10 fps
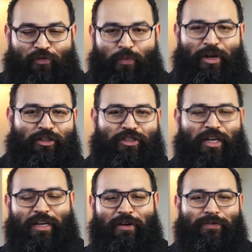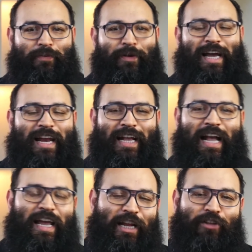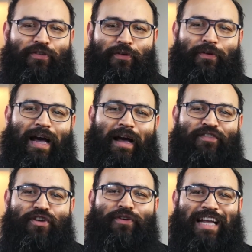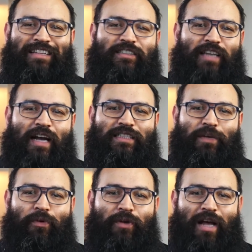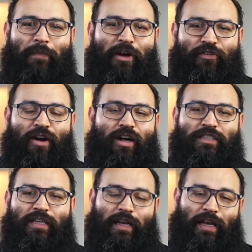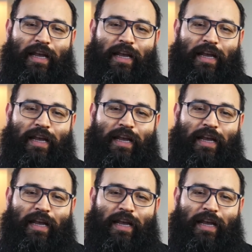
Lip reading: Before we continue, we got to get into a few insights that we'll come across